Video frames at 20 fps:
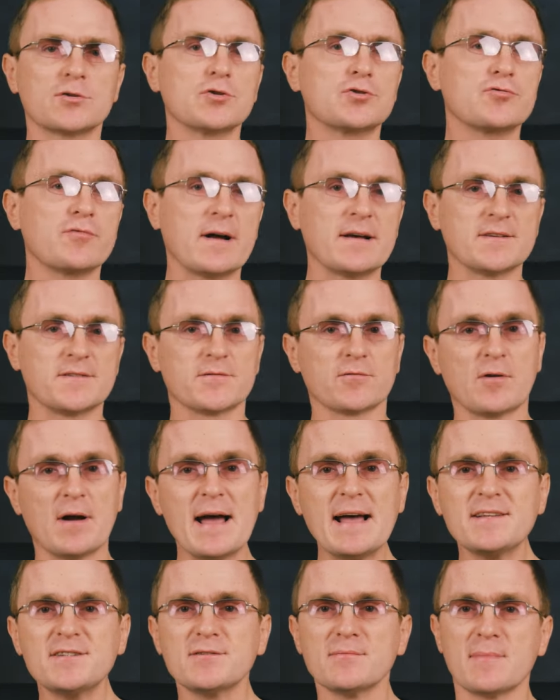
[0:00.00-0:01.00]
To transfer
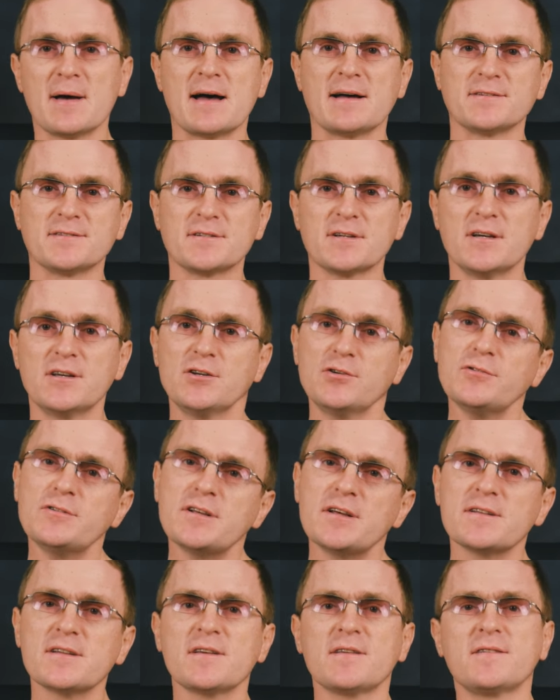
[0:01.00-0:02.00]
SMS, you
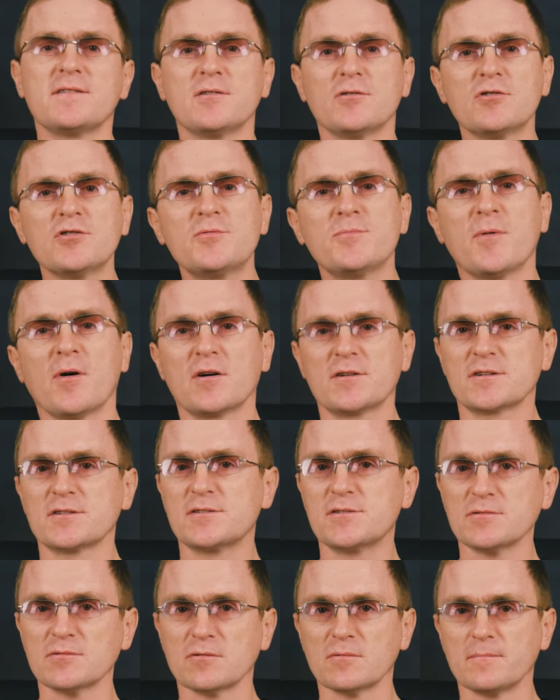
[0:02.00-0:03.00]
need a third-party
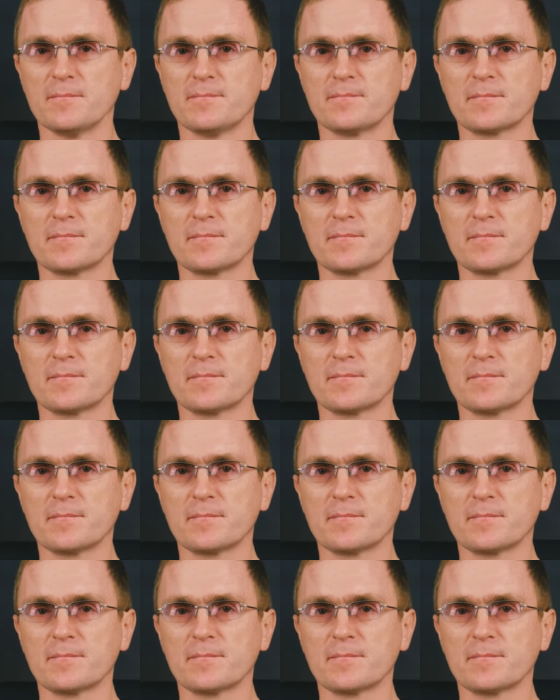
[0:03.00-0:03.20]
tool.